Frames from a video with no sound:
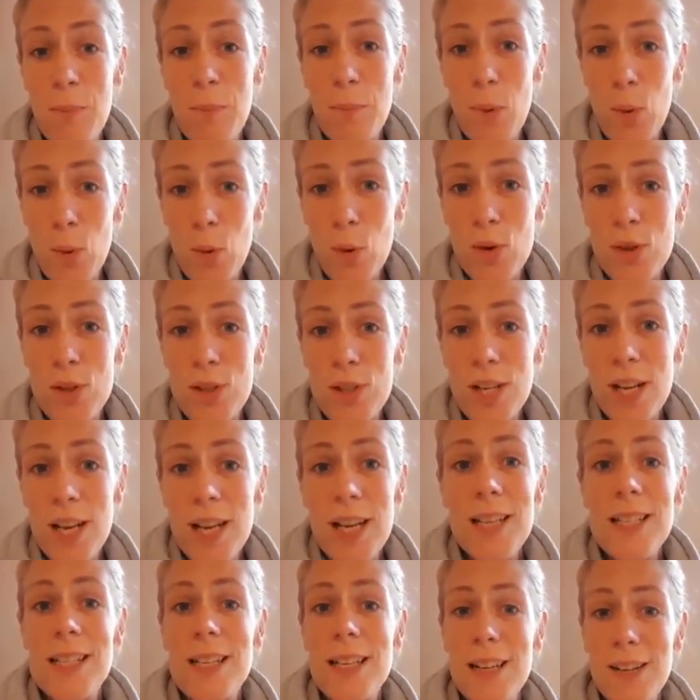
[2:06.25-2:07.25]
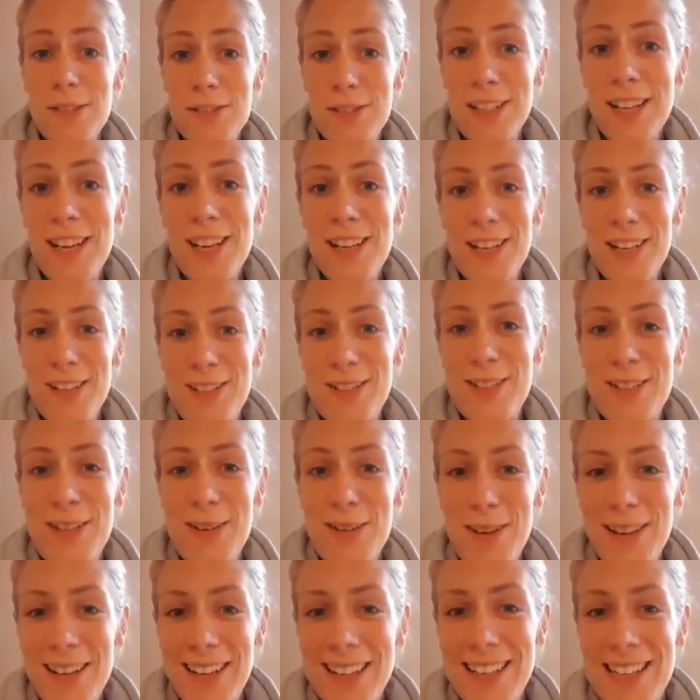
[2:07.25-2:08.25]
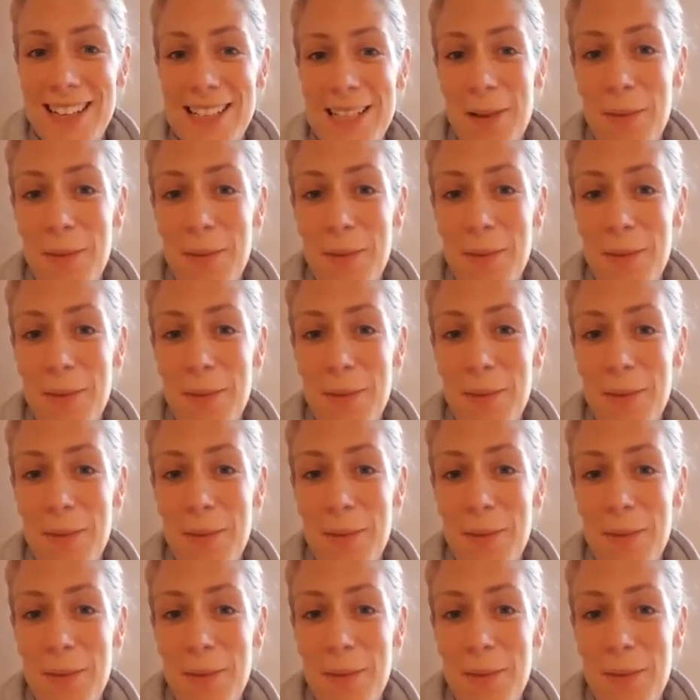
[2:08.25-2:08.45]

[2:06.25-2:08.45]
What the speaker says: but he's going to have to get used to it because